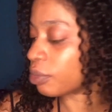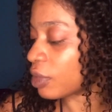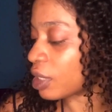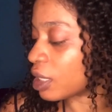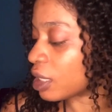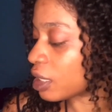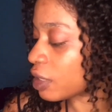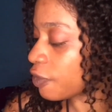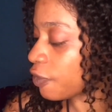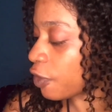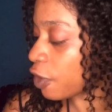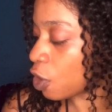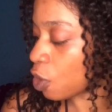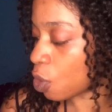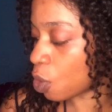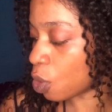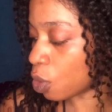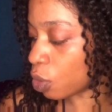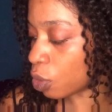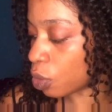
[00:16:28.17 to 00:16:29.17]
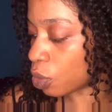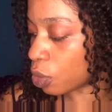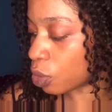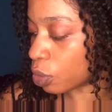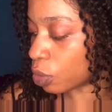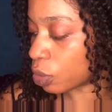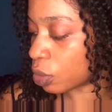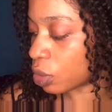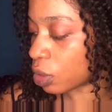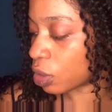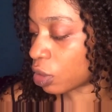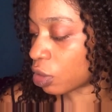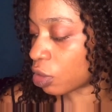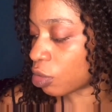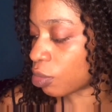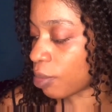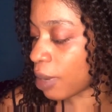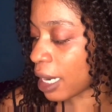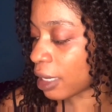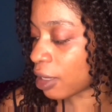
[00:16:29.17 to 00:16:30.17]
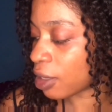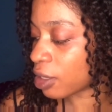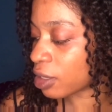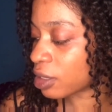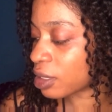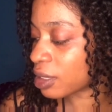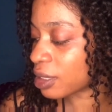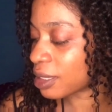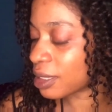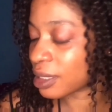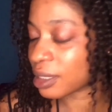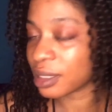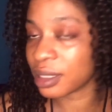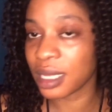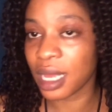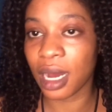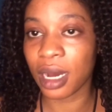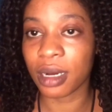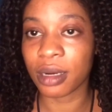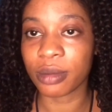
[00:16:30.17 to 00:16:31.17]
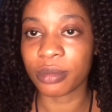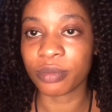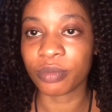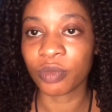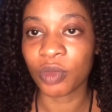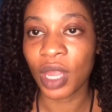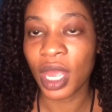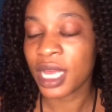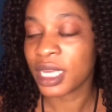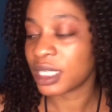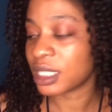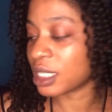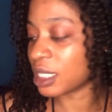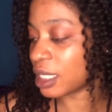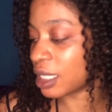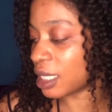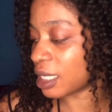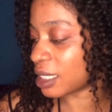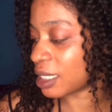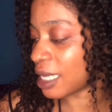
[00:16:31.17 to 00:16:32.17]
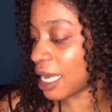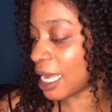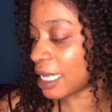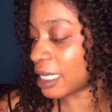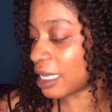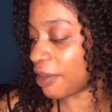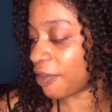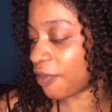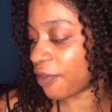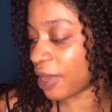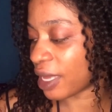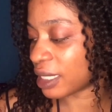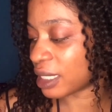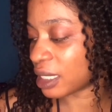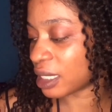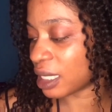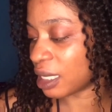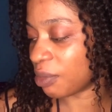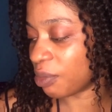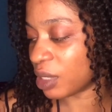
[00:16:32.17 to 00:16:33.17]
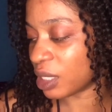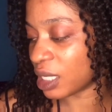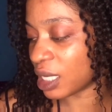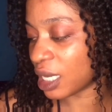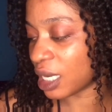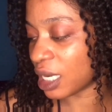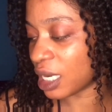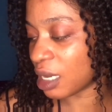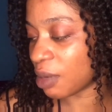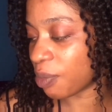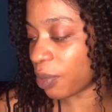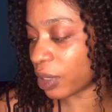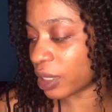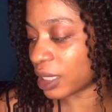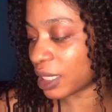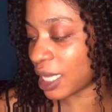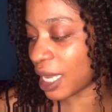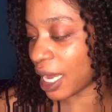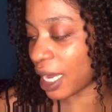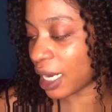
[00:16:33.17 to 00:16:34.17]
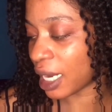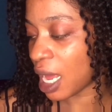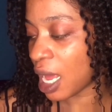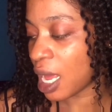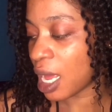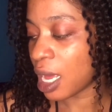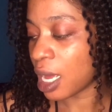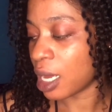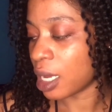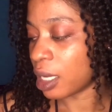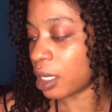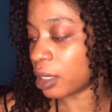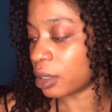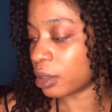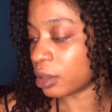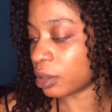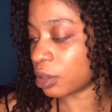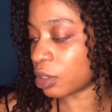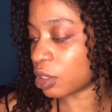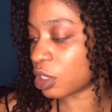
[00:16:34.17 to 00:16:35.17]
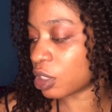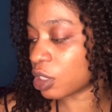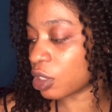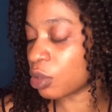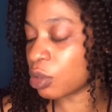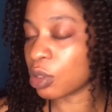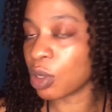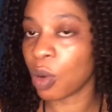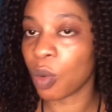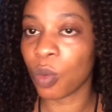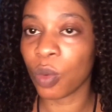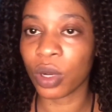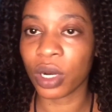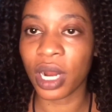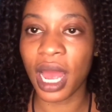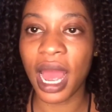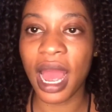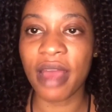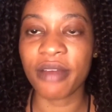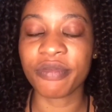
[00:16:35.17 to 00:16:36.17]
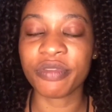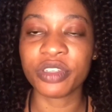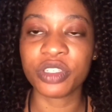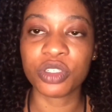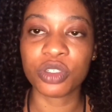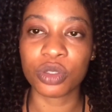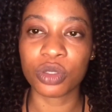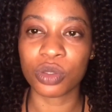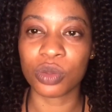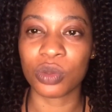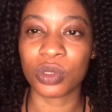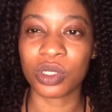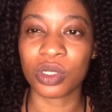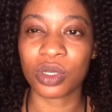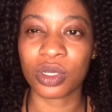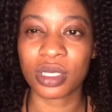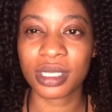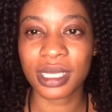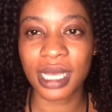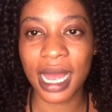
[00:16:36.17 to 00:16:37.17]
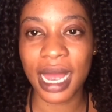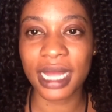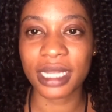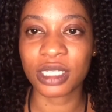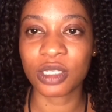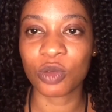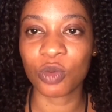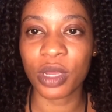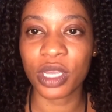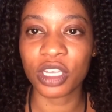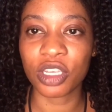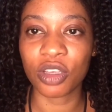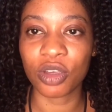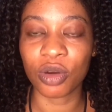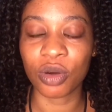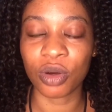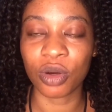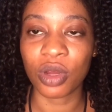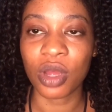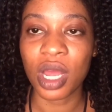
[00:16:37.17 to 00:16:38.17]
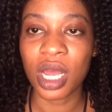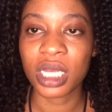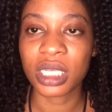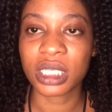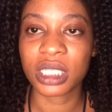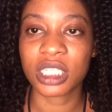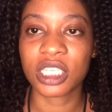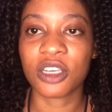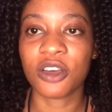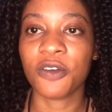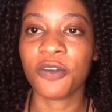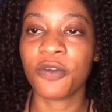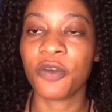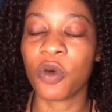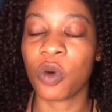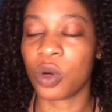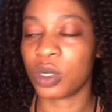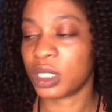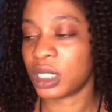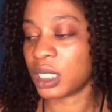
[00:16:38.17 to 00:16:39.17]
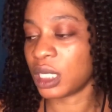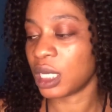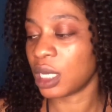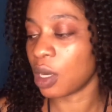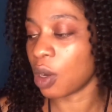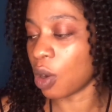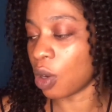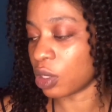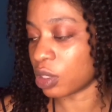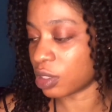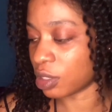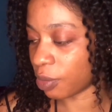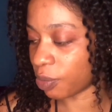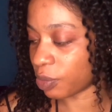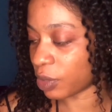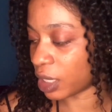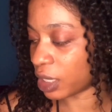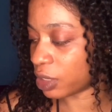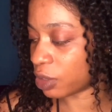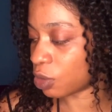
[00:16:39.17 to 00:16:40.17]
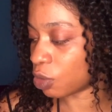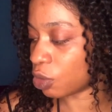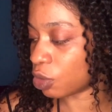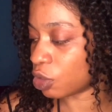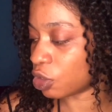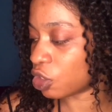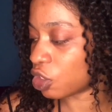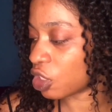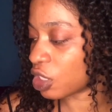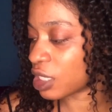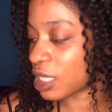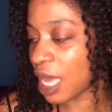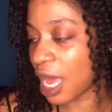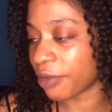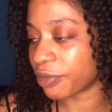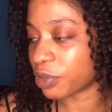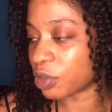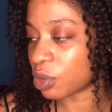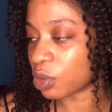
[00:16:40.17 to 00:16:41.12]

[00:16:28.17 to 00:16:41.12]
It's for your own good. You might not see the side effects immediately, but then you still don't want to have issues with your sight when you're still 40 or something. So you just have